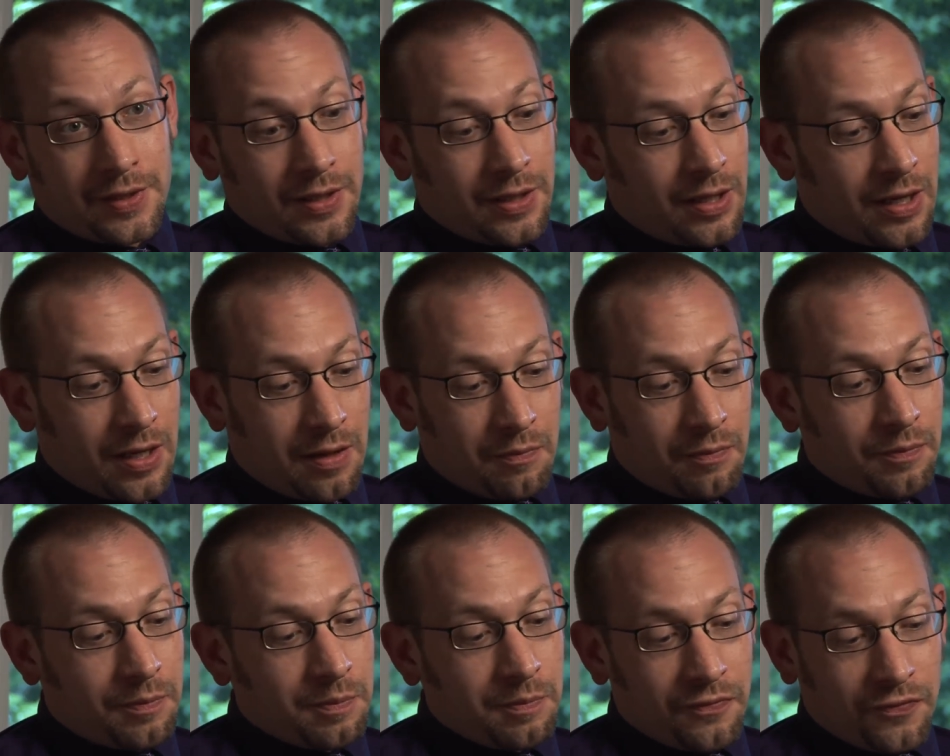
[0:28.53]
um,
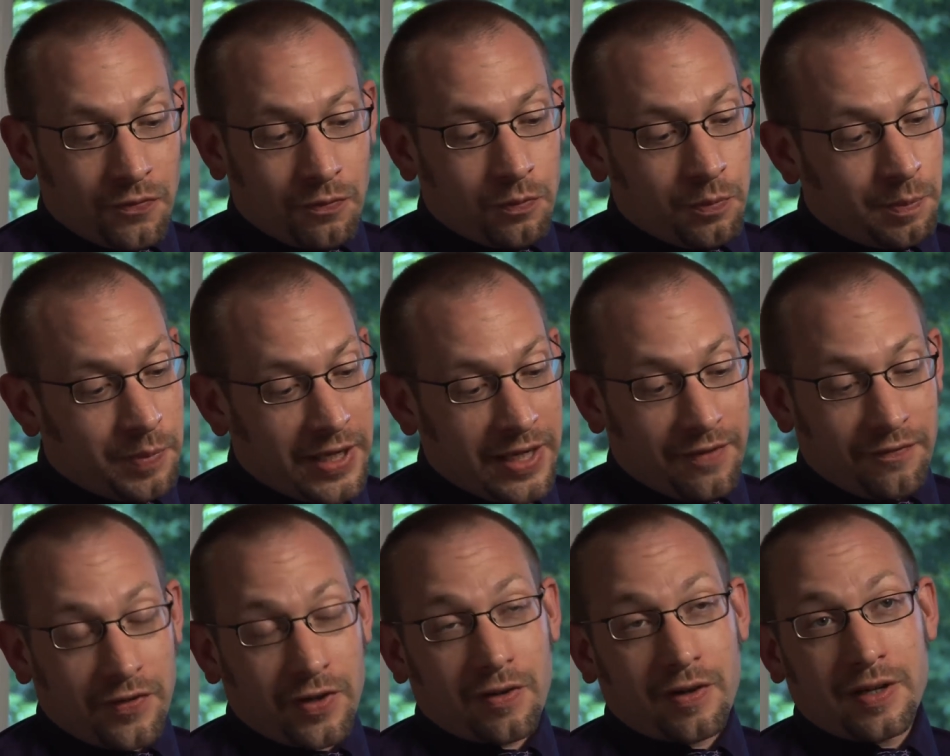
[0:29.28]
being
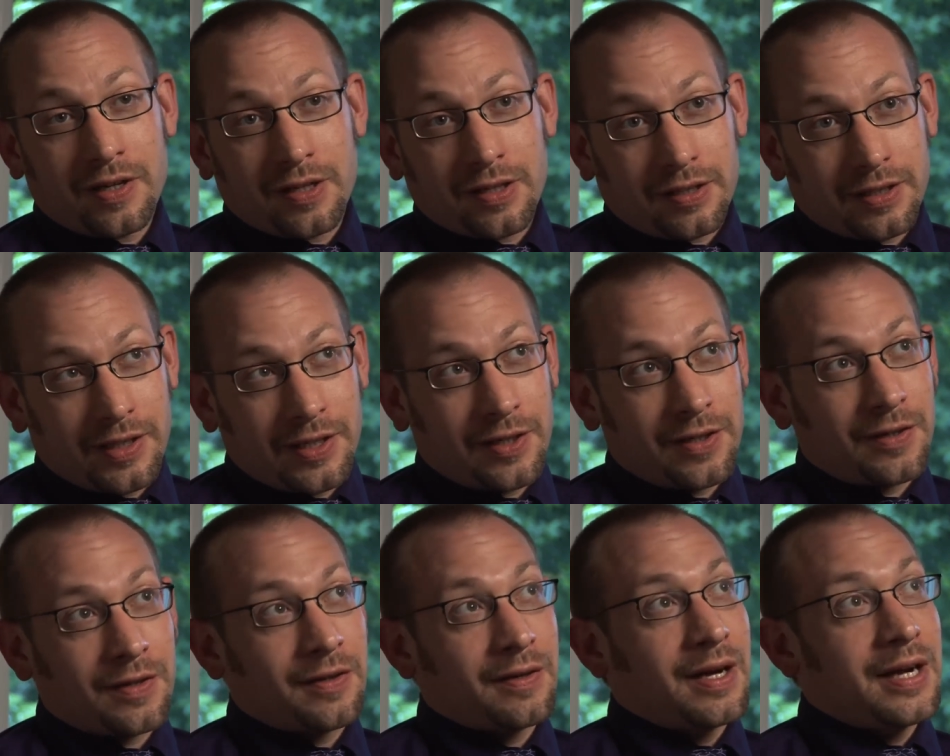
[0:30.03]
very
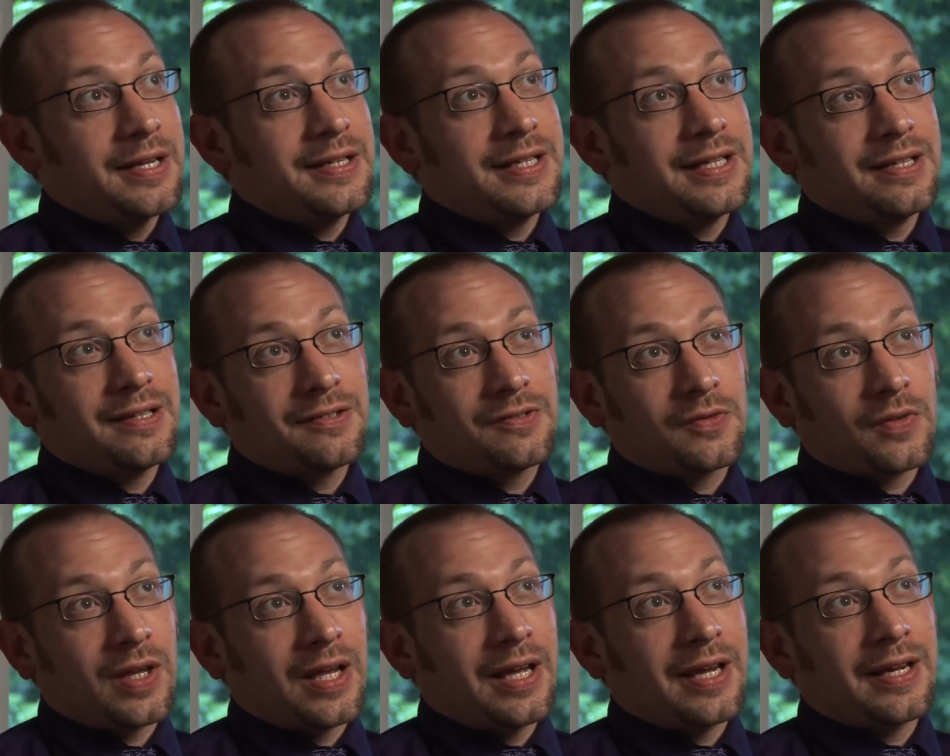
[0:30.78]
clear ideas
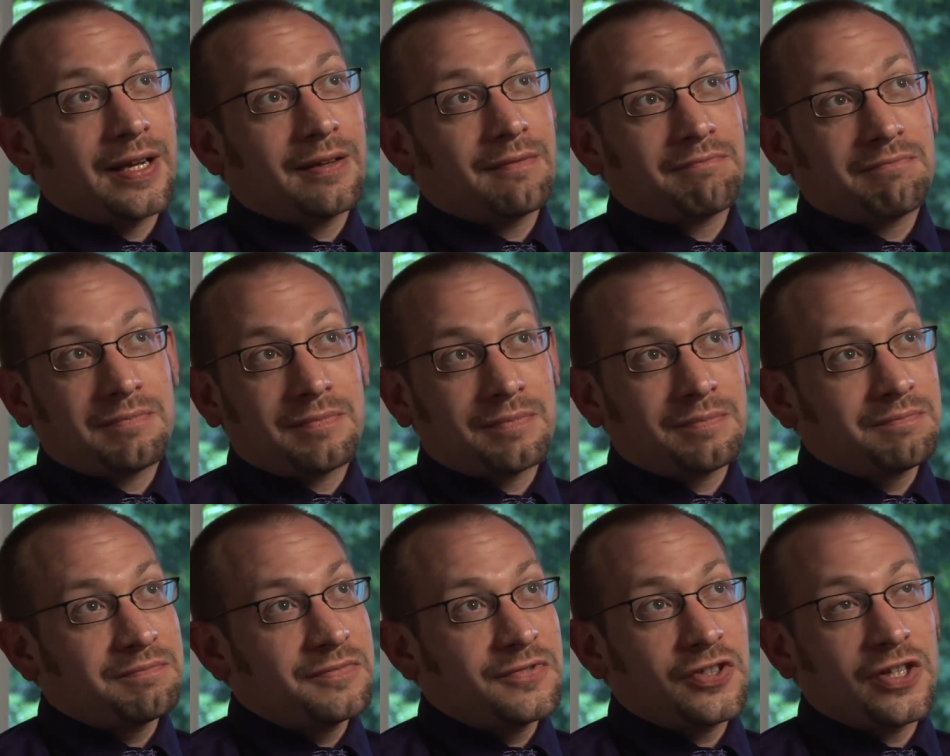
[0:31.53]
like
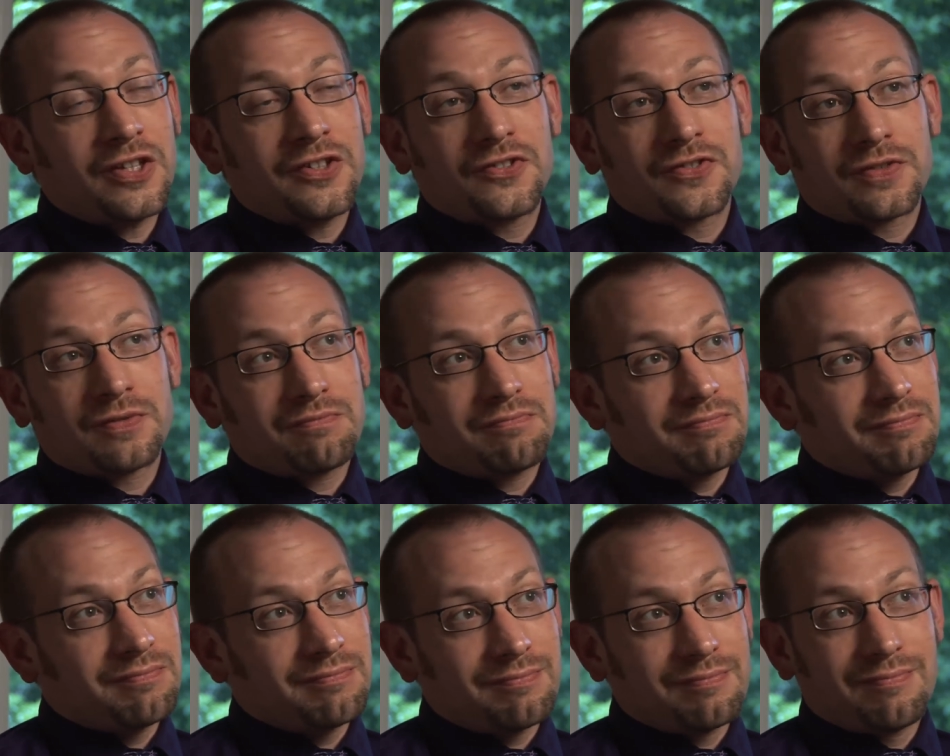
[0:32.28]
just
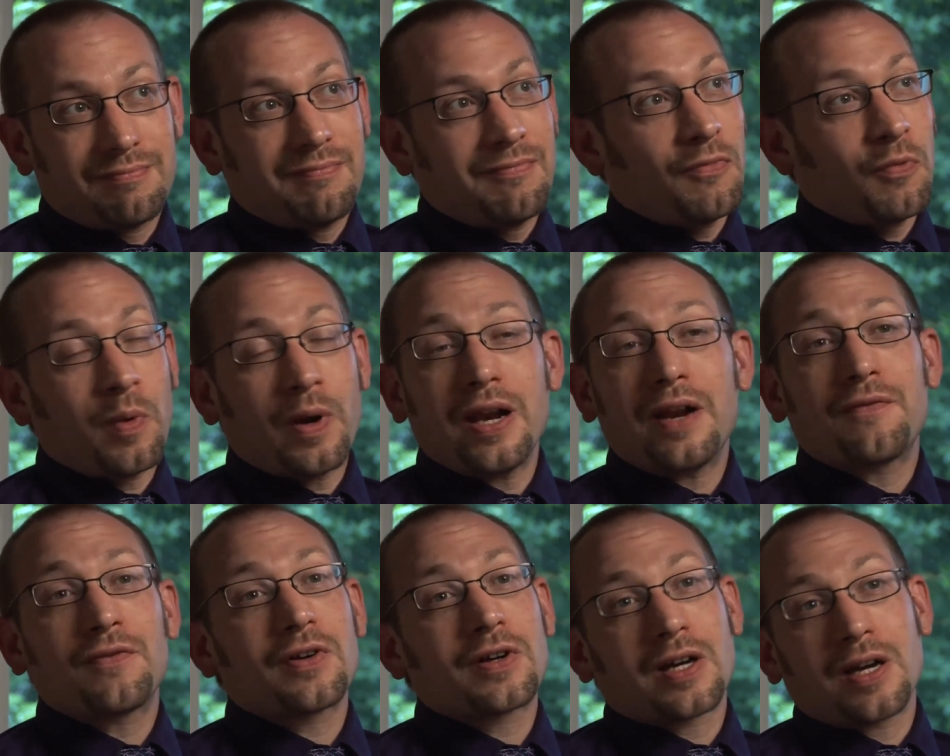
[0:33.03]

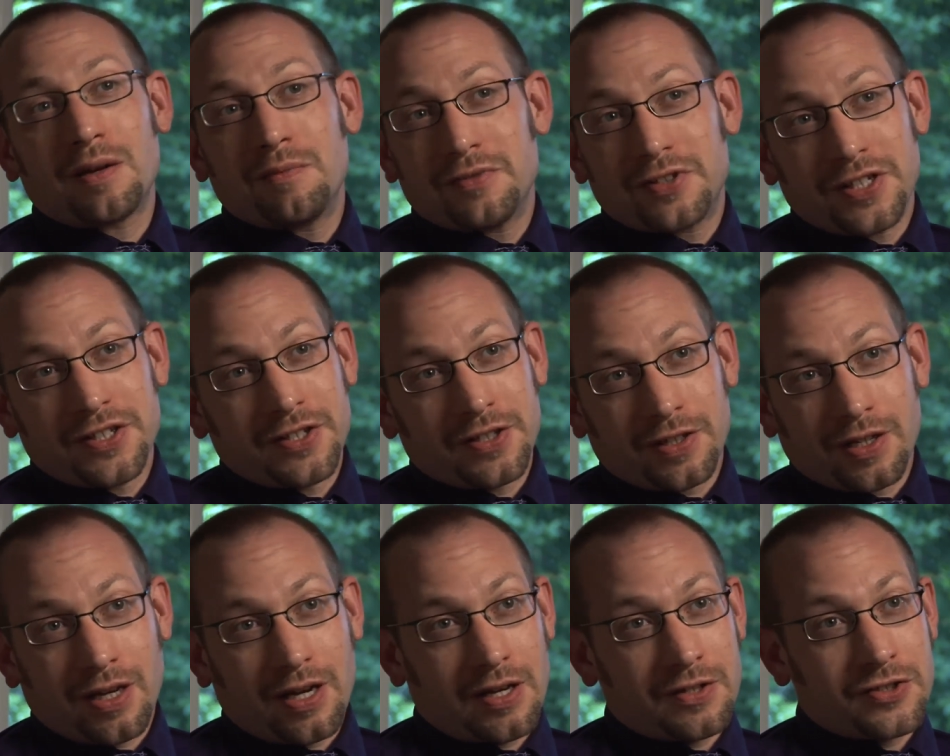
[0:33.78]
whatever comes into
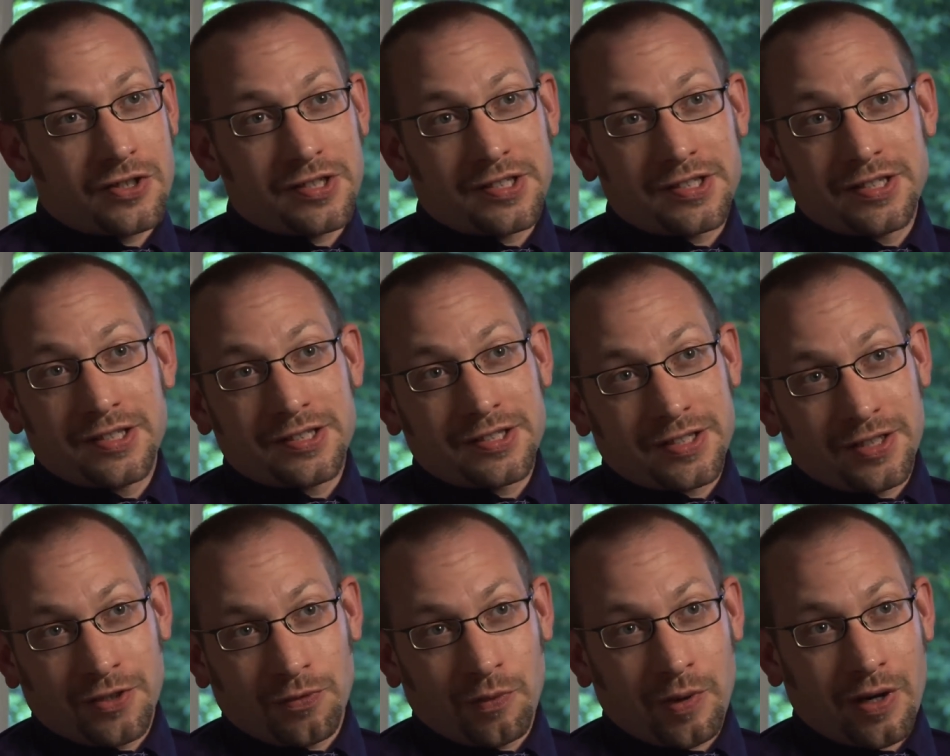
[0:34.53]
consciousness
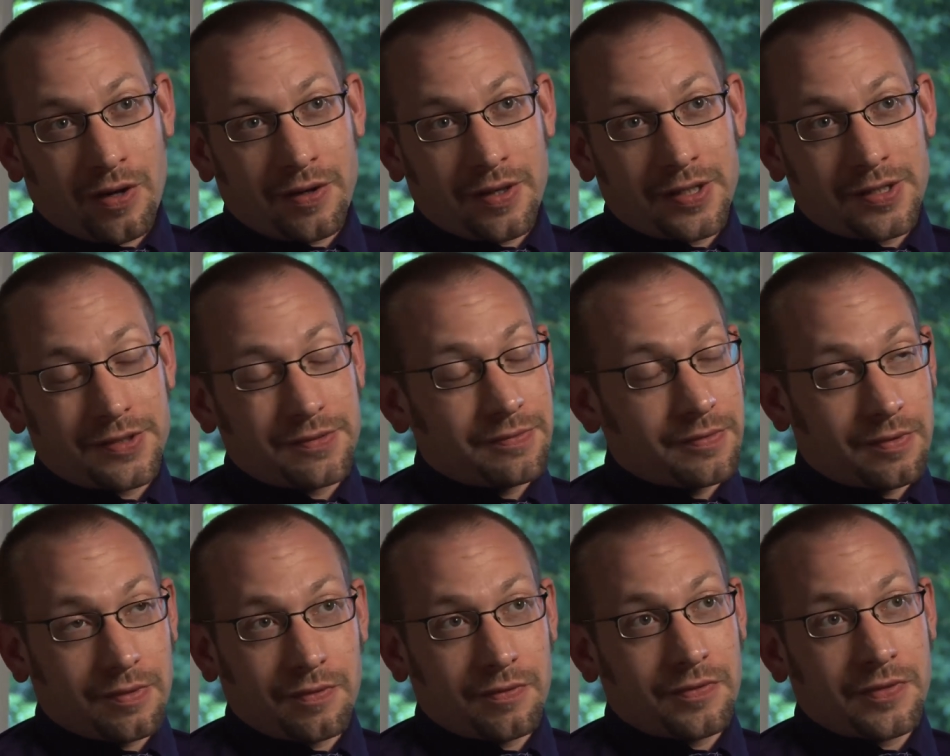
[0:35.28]
and awareness,
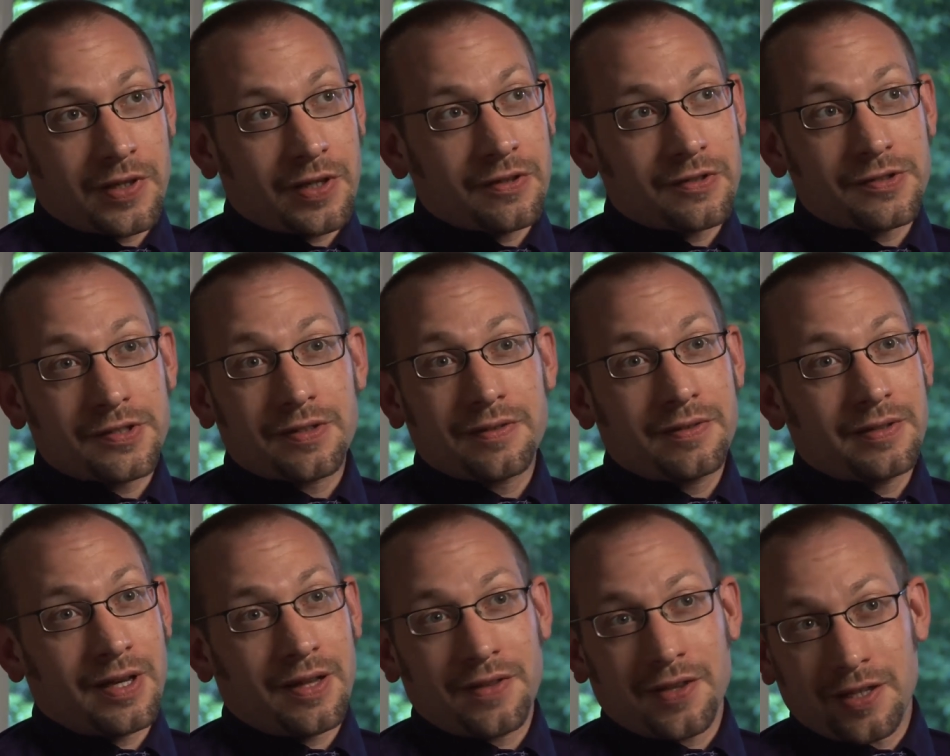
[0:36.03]
there's
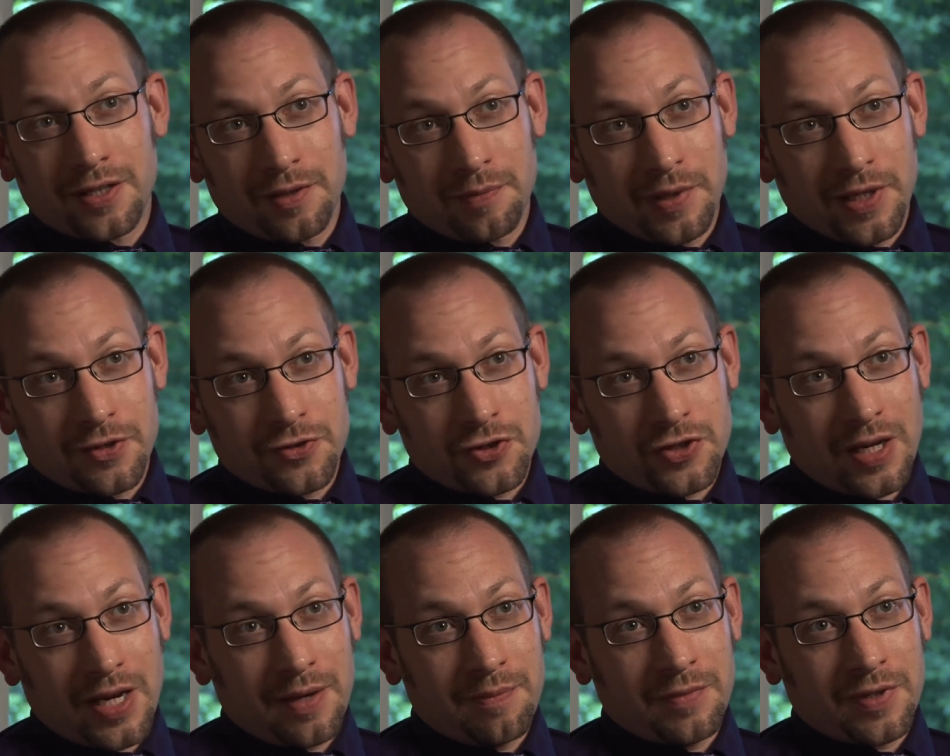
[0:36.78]
nothing to be
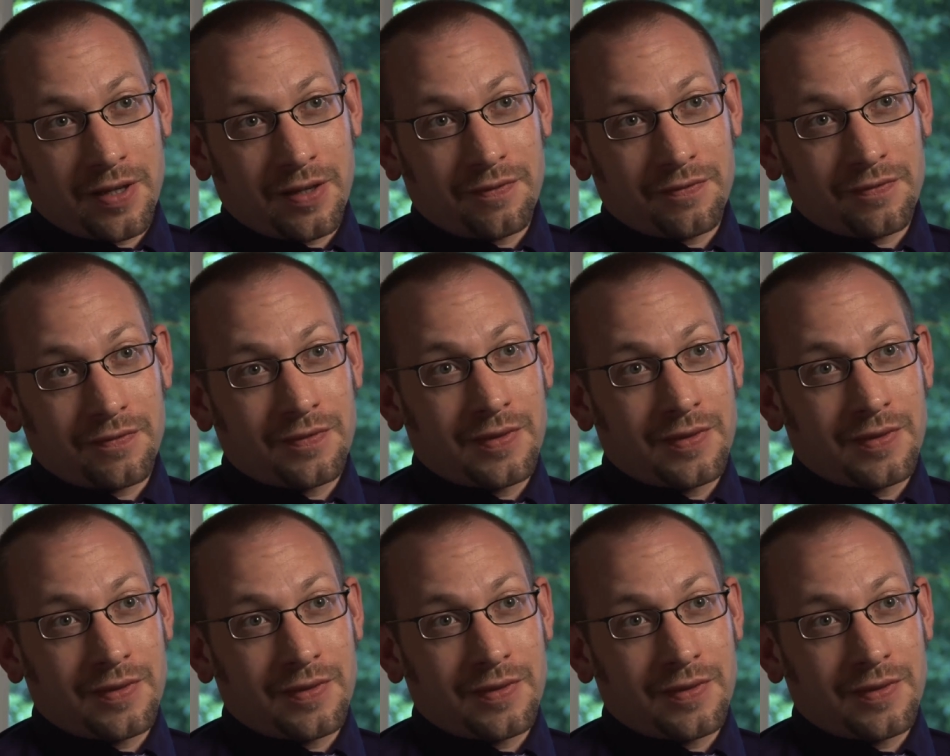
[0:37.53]
ashamed of,